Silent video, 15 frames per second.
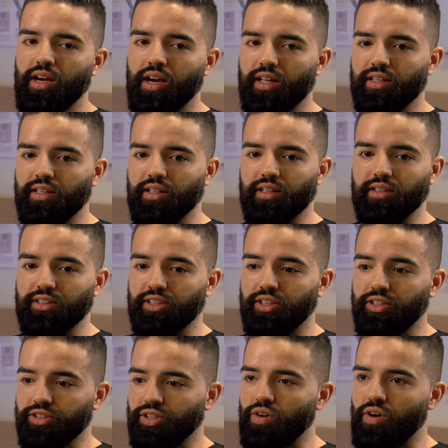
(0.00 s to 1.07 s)
I think as the
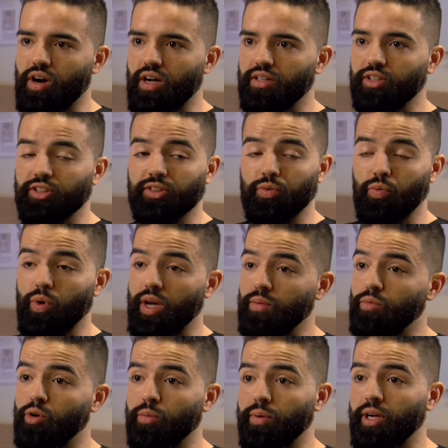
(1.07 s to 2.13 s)
years go on, there's way
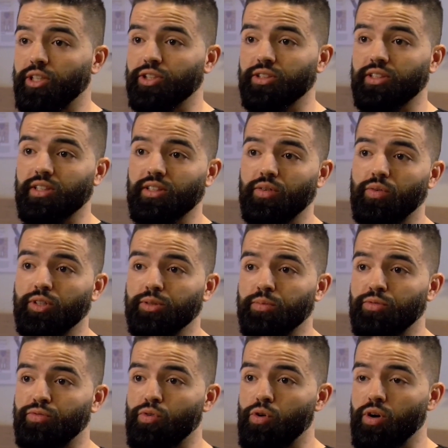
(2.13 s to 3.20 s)
more patients than there was
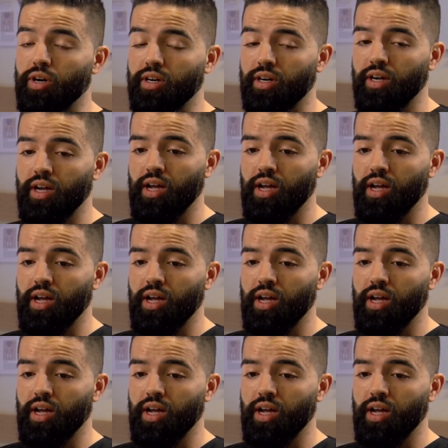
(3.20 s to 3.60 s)
before.